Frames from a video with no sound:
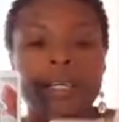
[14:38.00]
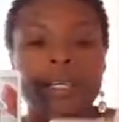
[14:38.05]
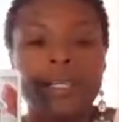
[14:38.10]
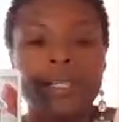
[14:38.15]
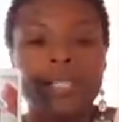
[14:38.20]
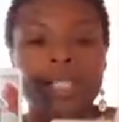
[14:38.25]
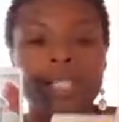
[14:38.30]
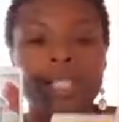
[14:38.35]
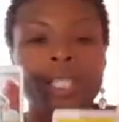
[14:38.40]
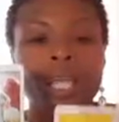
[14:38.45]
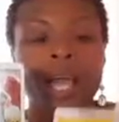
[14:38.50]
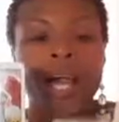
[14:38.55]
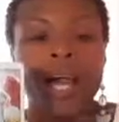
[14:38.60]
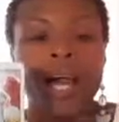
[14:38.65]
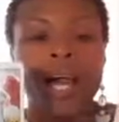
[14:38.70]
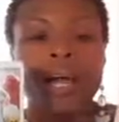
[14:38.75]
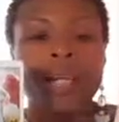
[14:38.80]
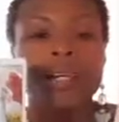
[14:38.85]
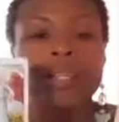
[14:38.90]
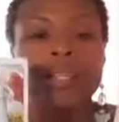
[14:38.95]
inch
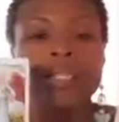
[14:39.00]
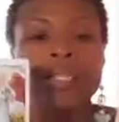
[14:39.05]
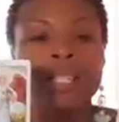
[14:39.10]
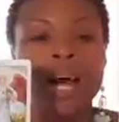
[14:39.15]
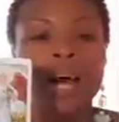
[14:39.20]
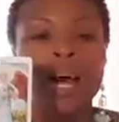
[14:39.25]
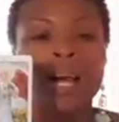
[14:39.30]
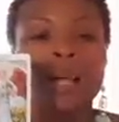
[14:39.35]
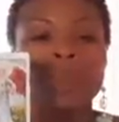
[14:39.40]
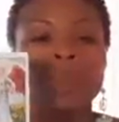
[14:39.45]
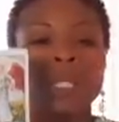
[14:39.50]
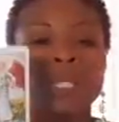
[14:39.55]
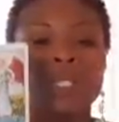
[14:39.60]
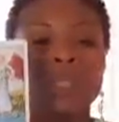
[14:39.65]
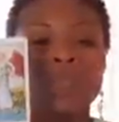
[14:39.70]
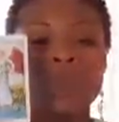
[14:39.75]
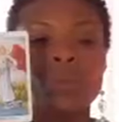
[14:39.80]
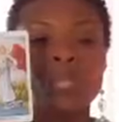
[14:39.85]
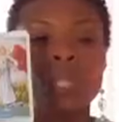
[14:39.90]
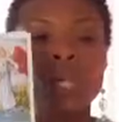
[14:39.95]
at a time.
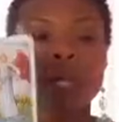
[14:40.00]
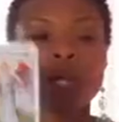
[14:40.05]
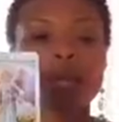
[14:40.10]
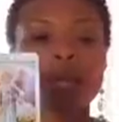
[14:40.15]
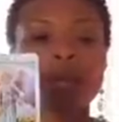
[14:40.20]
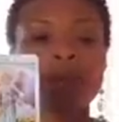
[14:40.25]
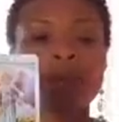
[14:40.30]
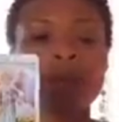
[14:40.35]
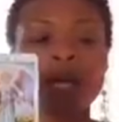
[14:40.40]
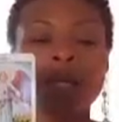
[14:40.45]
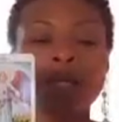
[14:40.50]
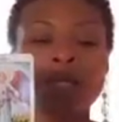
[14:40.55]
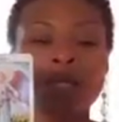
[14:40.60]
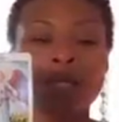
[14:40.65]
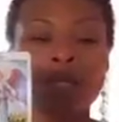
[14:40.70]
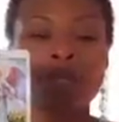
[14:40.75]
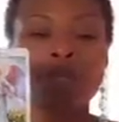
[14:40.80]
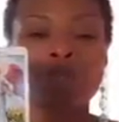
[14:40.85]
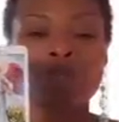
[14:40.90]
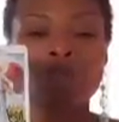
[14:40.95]
That's creating the
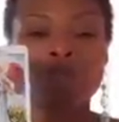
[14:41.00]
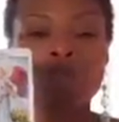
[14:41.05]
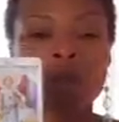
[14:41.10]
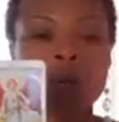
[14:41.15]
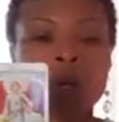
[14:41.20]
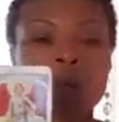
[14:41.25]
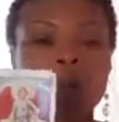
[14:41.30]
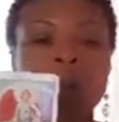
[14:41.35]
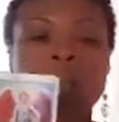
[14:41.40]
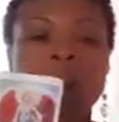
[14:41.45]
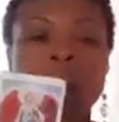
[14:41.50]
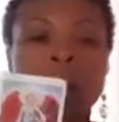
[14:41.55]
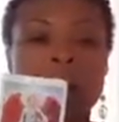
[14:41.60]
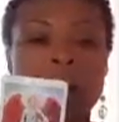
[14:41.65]
patience, you know.